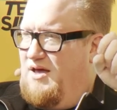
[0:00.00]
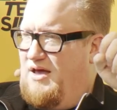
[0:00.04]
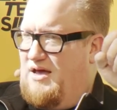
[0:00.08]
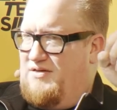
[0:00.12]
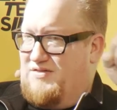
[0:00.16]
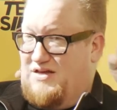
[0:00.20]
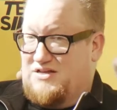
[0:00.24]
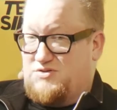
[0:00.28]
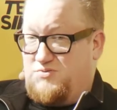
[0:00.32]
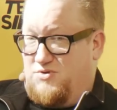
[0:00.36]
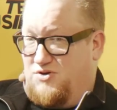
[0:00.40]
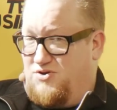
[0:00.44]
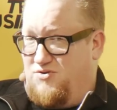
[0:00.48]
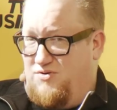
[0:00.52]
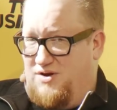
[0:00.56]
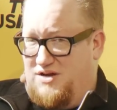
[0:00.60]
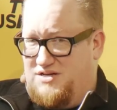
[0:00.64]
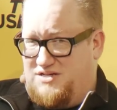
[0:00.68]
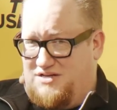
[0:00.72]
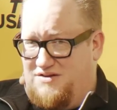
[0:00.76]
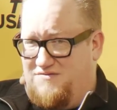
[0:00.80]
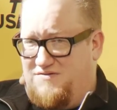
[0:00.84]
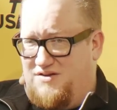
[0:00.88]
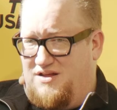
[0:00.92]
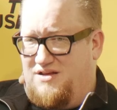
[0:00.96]
and that's what
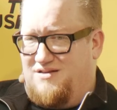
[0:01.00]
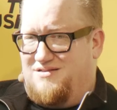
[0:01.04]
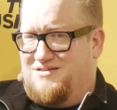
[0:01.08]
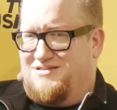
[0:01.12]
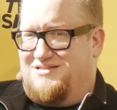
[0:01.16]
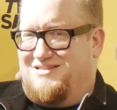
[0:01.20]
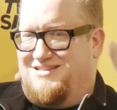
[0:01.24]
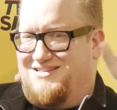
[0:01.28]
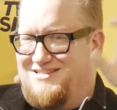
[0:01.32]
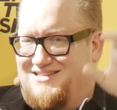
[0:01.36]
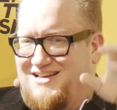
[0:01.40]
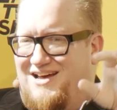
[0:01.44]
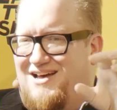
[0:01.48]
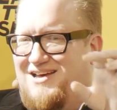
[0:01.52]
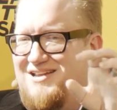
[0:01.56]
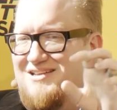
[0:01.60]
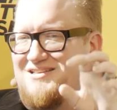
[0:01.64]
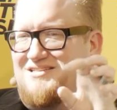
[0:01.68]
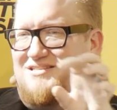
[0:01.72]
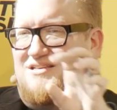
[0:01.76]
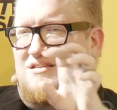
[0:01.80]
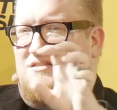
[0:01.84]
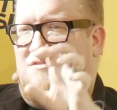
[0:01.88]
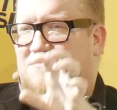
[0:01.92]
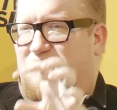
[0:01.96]
creativity is. Design is
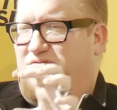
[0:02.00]
then the